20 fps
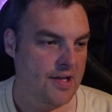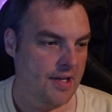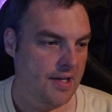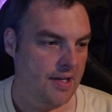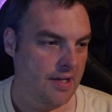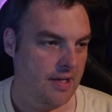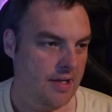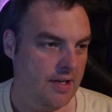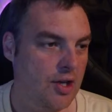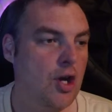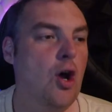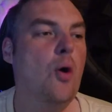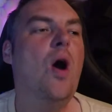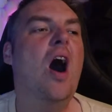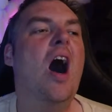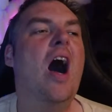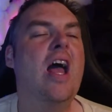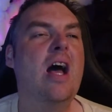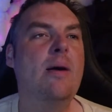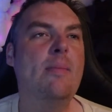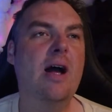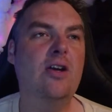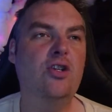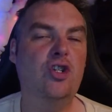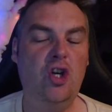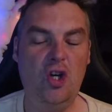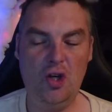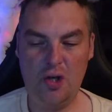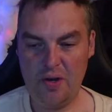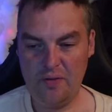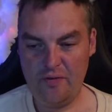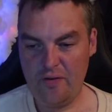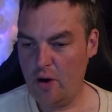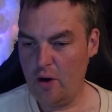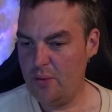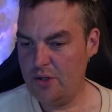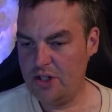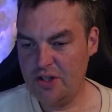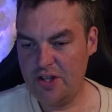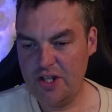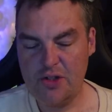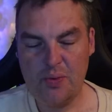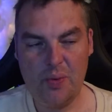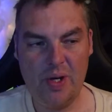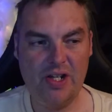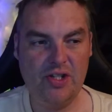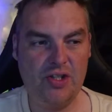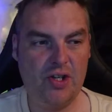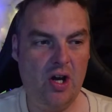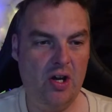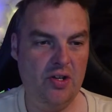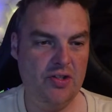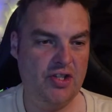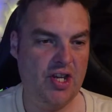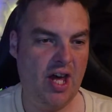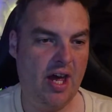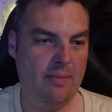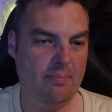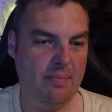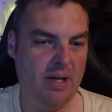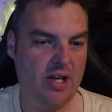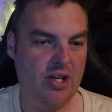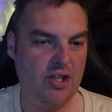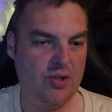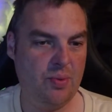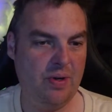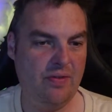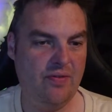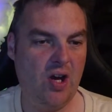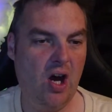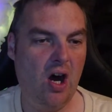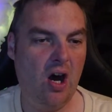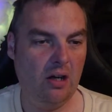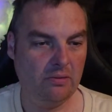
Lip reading: You know what? I am actually looking forward to this week's content because we've got